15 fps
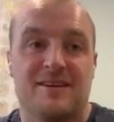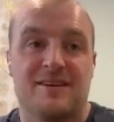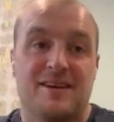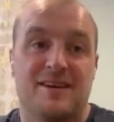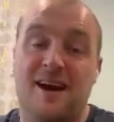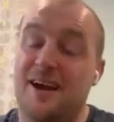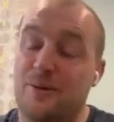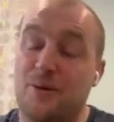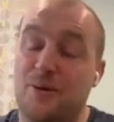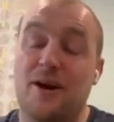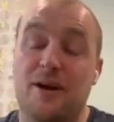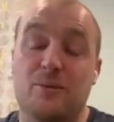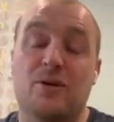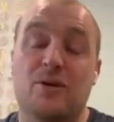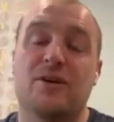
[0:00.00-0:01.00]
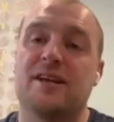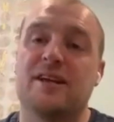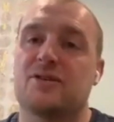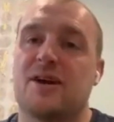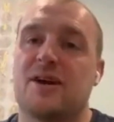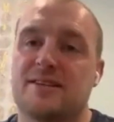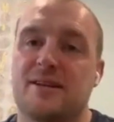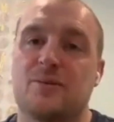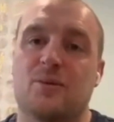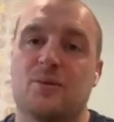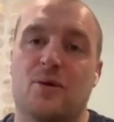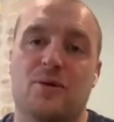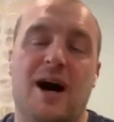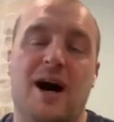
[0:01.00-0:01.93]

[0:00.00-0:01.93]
it were an interesting one.